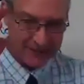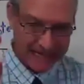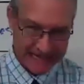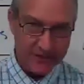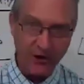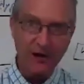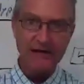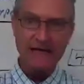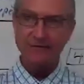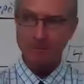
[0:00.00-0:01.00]
neater,
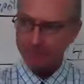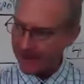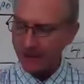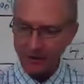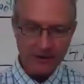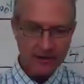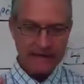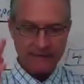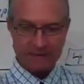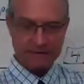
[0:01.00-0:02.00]
even bigger,
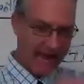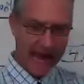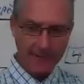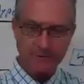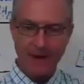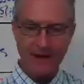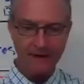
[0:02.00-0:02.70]
even tabbed better,